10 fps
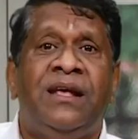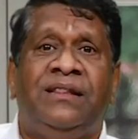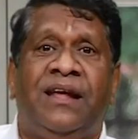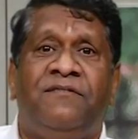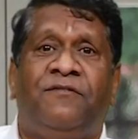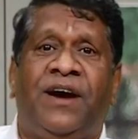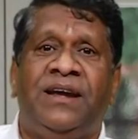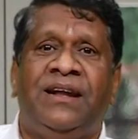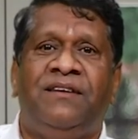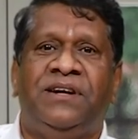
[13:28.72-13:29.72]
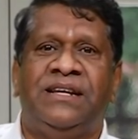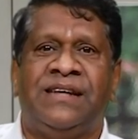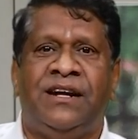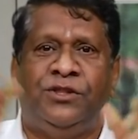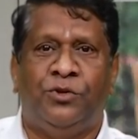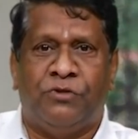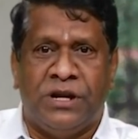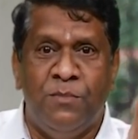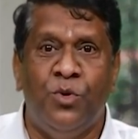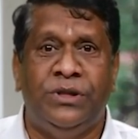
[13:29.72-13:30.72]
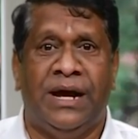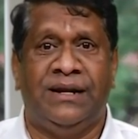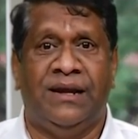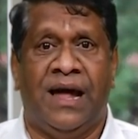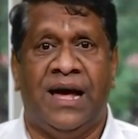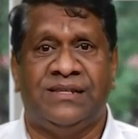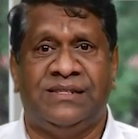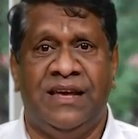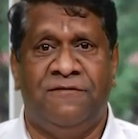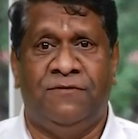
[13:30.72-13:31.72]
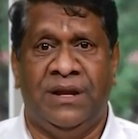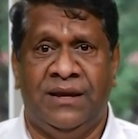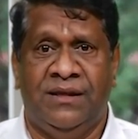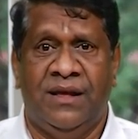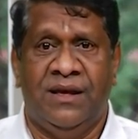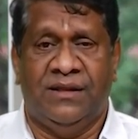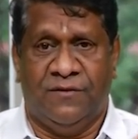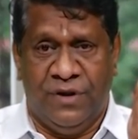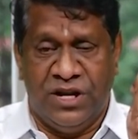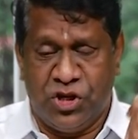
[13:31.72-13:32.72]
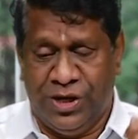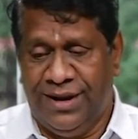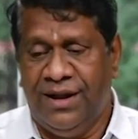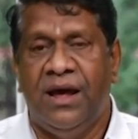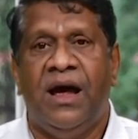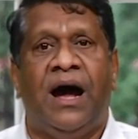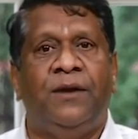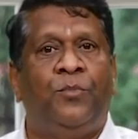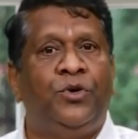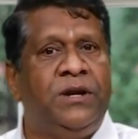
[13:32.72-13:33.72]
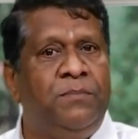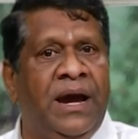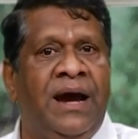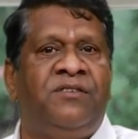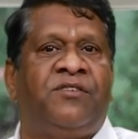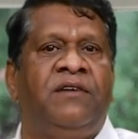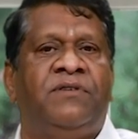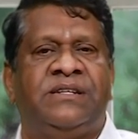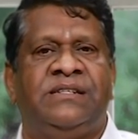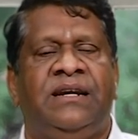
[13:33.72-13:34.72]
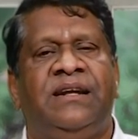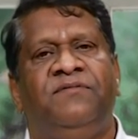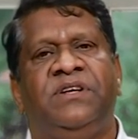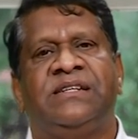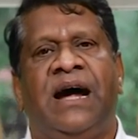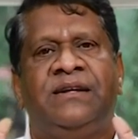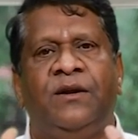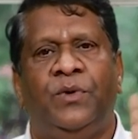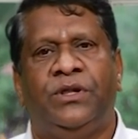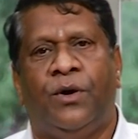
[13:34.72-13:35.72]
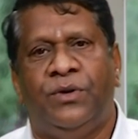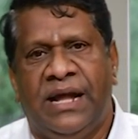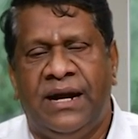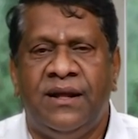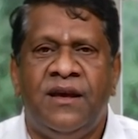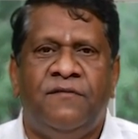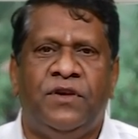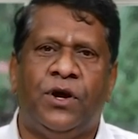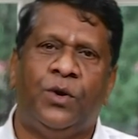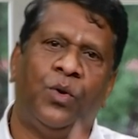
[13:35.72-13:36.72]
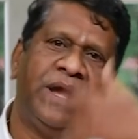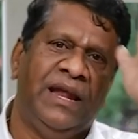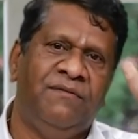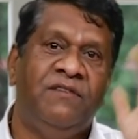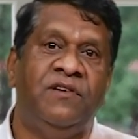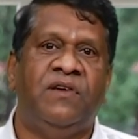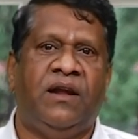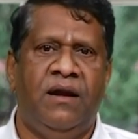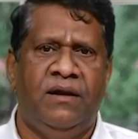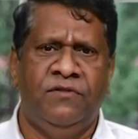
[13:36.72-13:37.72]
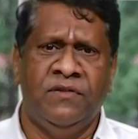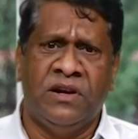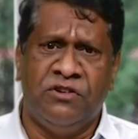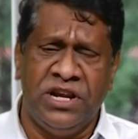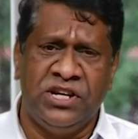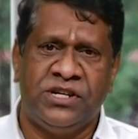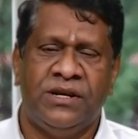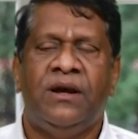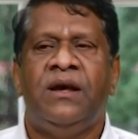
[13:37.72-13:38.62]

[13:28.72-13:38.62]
Then finally we decided to remove that glass safely, that windshield, and put it behind driver's seat, and we started without that. We thought, okay, anyway we will reach.